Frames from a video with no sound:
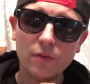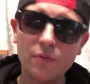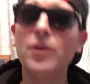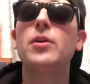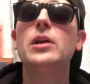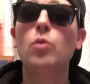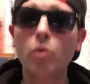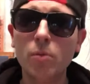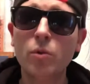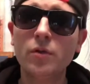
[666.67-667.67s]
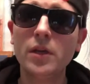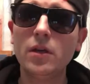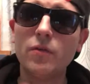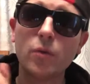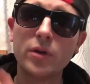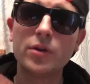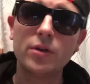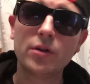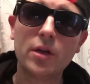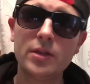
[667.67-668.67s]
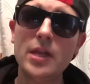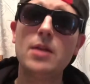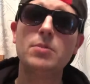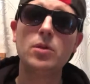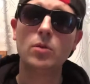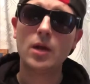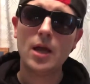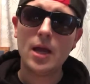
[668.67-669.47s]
Very cool movie for your debut.